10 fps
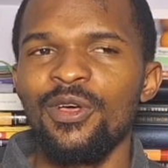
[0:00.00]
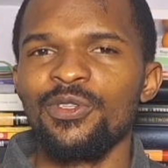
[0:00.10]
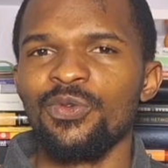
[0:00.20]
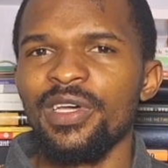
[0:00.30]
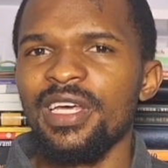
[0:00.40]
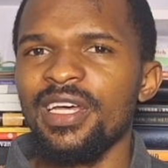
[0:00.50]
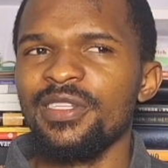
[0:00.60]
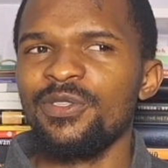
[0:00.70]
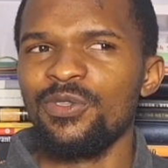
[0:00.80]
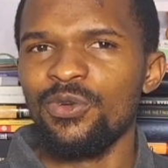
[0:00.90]
So rather
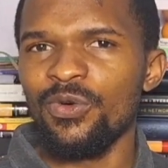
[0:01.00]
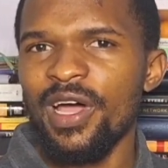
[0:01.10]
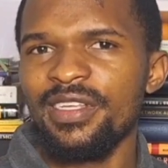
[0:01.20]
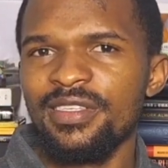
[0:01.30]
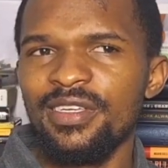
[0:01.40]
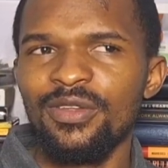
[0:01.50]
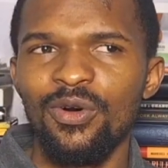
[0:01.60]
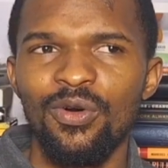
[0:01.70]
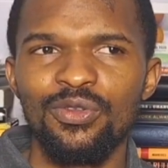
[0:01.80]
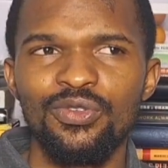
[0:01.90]
than theorizing
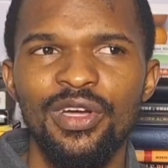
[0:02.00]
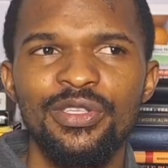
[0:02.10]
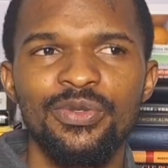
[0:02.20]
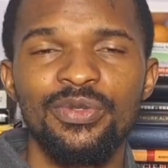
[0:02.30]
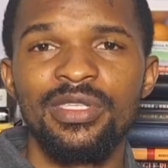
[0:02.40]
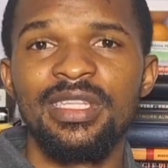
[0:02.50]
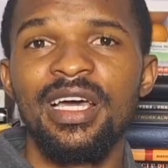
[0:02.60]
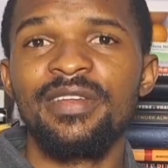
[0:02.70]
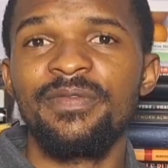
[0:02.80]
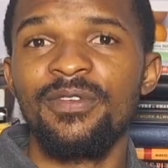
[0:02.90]
or trying to
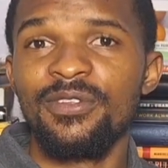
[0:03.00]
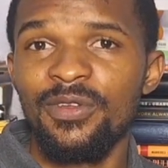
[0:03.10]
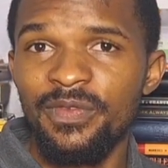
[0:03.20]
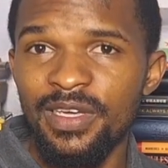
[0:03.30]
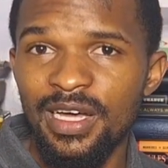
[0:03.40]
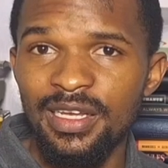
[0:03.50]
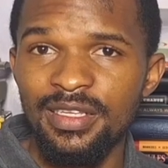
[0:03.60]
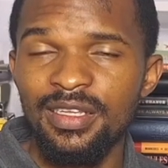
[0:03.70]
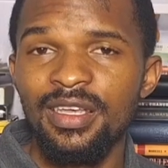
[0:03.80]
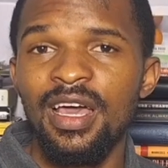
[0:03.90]
understand
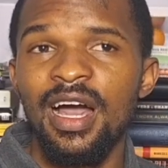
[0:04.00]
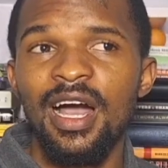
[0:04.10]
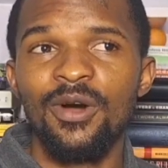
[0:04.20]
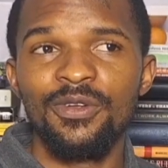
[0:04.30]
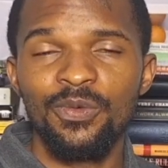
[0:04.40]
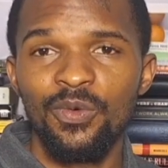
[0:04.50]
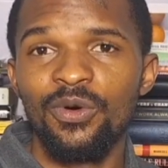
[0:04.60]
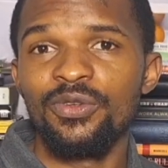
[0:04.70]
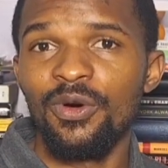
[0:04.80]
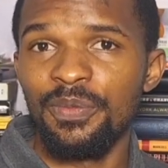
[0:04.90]
philosophically how the
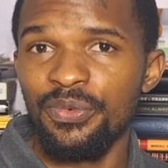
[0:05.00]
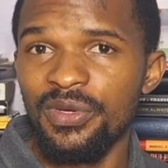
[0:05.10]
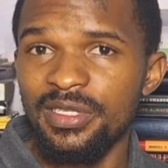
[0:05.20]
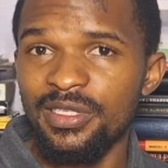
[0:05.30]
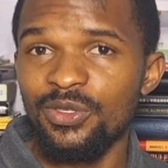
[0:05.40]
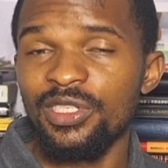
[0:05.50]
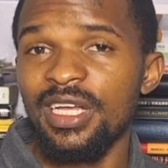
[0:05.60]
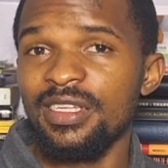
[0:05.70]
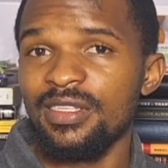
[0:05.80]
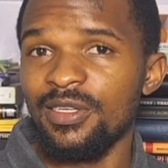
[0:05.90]
world operates, such
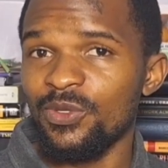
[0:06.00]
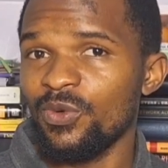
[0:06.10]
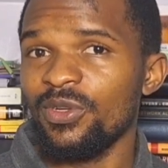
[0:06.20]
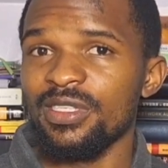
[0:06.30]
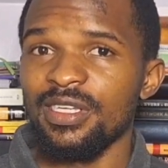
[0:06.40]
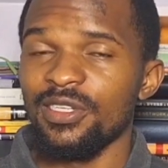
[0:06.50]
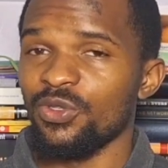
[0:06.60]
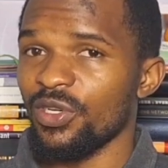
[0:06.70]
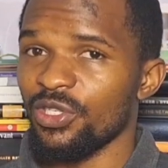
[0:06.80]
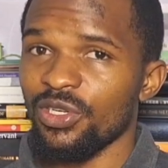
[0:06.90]
as it was in the
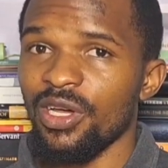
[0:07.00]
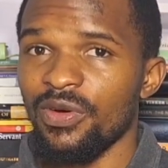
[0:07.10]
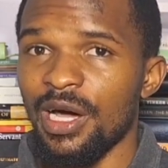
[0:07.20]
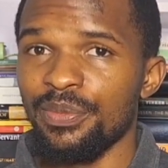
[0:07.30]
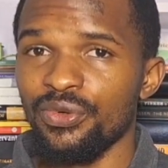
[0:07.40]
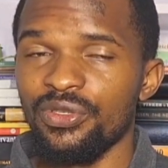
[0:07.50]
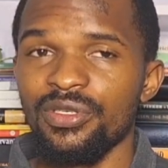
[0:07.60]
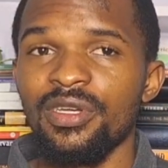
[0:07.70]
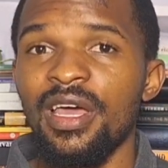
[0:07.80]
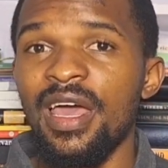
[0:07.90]
traditional
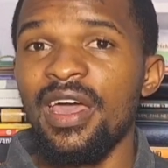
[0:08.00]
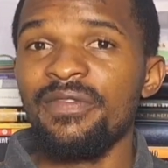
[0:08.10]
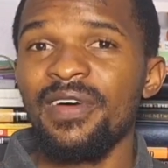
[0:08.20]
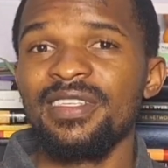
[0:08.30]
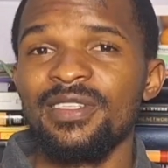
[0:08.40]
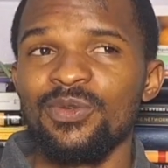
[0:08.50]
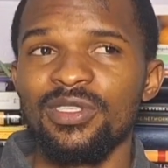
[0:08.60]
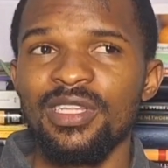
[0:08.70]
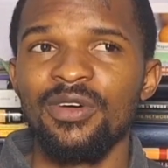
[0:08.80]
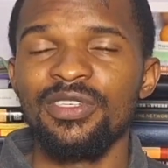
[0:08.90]
approach, emphasis
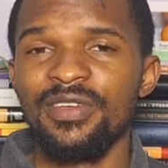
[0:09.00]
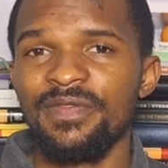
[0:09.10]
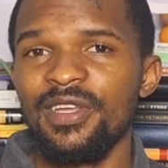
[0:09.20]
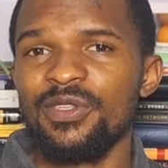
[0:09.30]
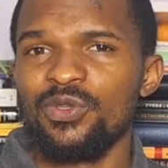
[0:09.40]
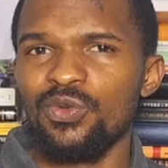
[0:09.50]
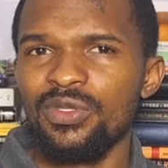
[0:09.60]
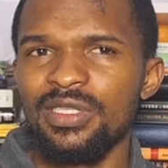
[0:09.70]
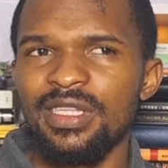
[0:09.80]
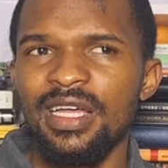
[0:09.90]
was now shifted to
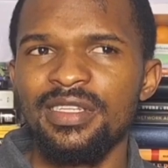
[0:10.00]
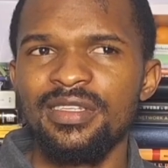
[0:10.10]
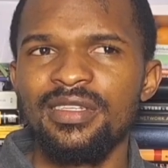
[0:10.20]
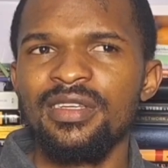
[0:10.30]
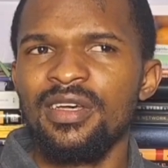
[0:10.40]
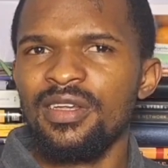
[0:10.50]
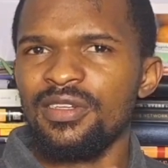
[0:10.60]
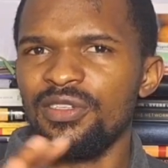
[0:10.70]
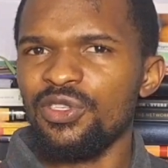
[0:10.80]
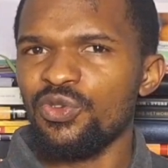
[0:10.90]
understanding
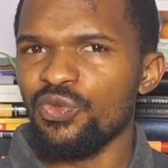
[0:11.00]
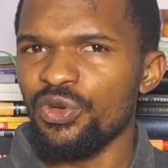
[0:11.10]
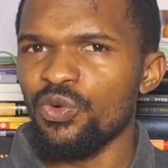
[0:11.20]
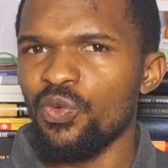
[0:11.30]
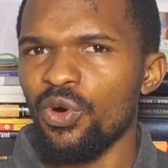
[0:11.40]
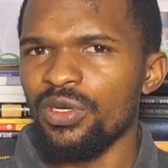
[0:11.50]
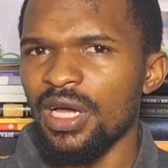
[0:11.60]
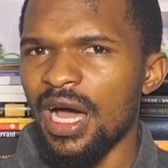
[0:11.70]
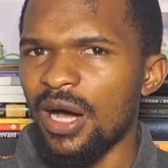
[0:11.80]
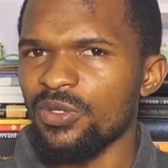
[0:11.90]
these
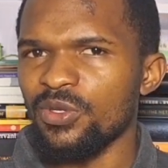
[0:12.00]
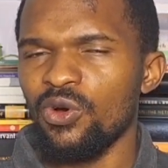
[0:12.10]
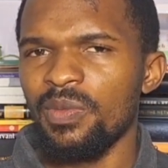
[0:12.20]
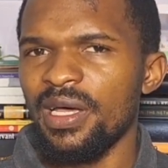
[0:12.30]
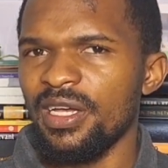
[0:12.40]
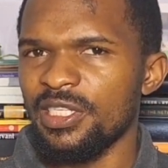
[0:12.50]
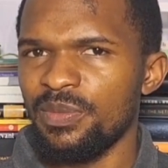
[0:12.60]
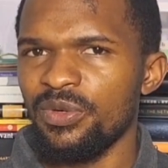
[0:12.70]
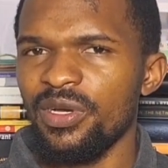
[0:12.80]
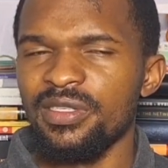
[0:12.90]
real-world outcome and
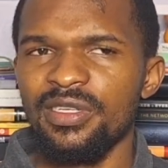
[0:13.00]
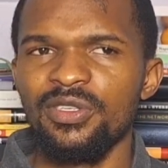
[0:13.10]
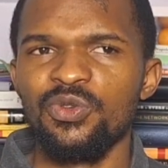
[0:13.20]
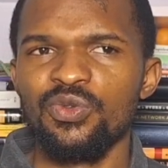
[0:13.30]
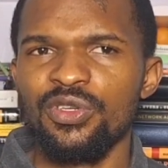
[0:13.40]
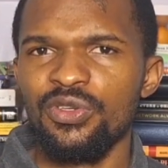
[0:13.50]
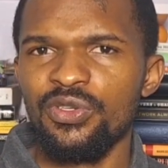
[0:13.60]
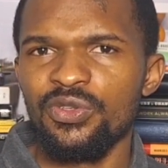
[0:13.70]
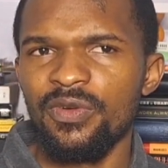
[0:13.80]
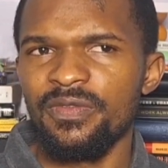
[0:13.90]
experiences through the
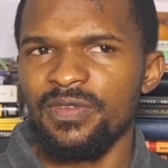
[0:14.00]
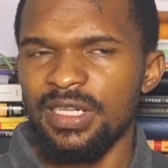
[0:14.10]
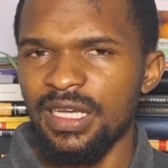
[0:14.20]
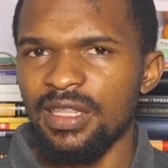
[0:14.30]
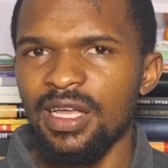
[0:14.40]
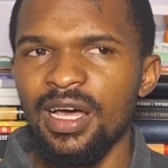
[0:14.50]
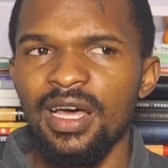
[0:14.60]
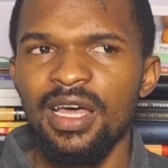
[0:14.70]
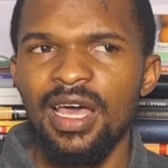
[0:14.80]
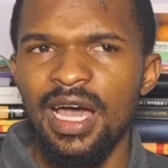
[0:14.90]
use of
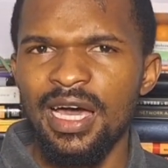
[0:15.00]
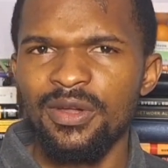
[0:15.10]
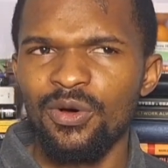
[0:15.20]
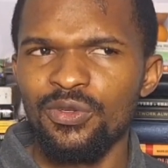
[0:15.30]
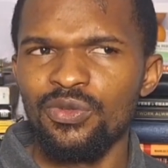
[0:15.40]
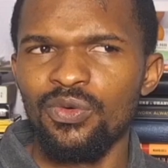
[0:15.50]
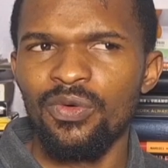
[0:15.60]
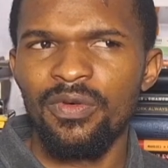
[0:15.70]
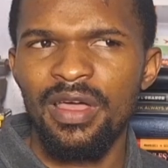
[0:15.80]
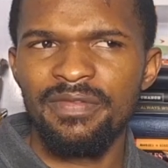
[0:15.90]
data, and
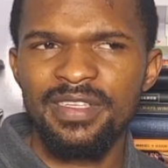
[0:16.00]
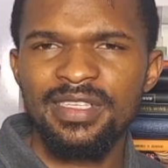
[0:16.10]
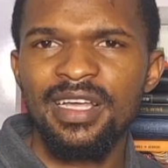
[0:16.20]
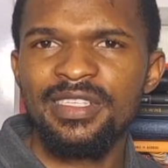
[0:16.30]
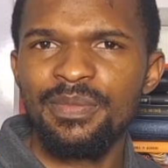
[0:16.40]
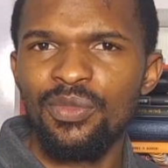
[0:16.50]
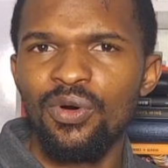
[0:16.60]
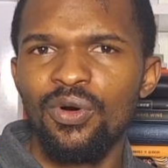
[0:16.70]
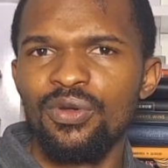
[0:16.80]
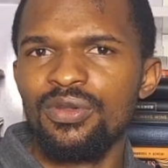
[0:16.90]
also emphasizing
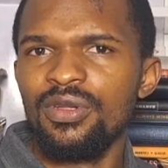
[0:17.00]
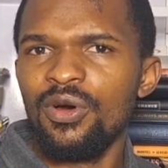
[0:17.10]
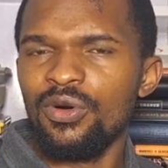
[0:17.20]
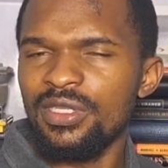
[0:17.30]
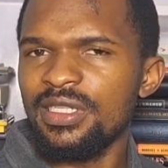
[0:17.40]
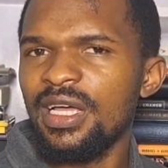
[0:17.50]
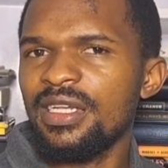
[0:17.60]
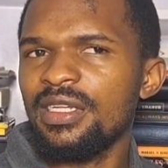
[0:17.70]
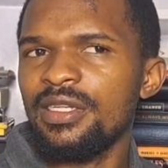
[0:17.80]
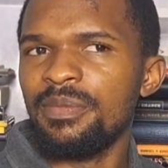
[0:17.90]
more on
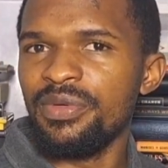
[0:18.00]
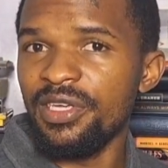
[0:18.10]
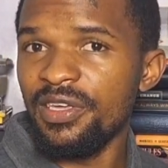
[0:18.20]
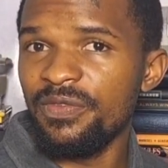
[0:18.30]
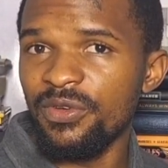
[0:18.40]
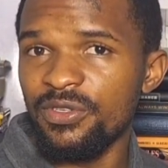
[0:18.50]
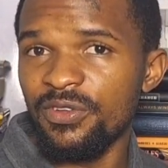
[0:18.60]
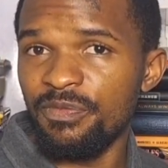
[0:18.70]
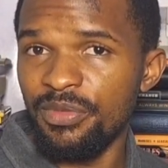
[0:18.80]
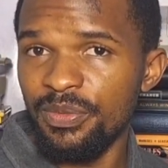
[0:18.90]
understanding the behaviors
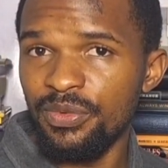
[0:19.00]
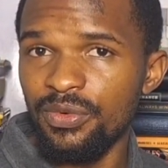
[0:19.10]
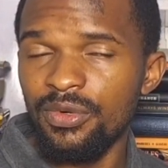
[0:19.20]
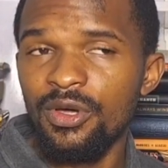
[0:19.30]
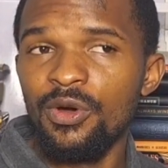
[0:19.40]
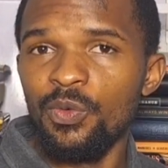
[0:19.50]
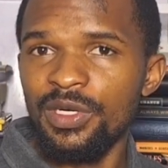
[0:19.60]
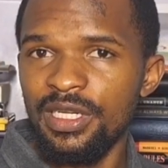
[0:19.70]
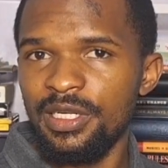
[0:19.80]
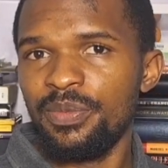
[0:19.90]
of people
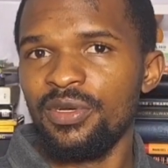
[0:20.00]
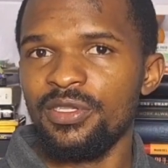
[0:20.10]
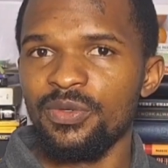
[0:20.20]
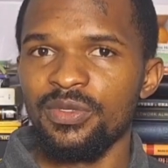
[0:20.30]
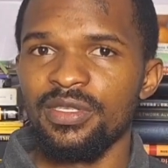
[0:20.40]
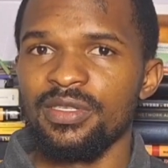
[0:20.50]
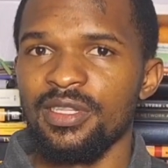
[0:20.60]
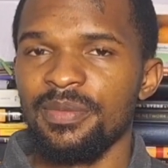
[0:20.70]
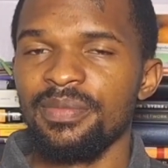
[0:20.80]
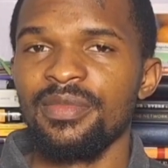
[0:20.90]
within the political
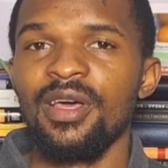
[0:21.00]
system.